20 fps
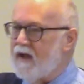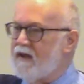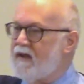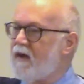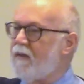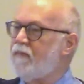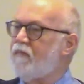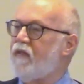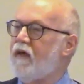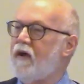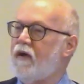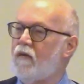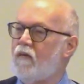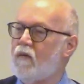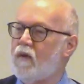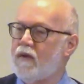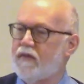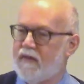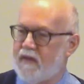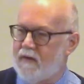up there
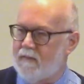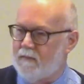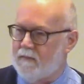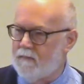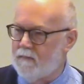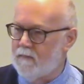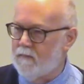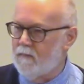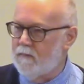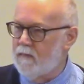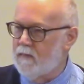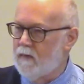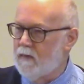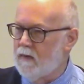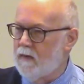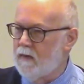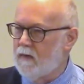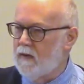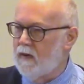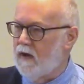with him.
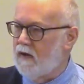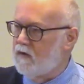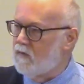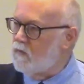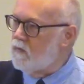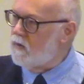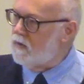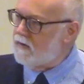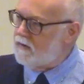Are you willing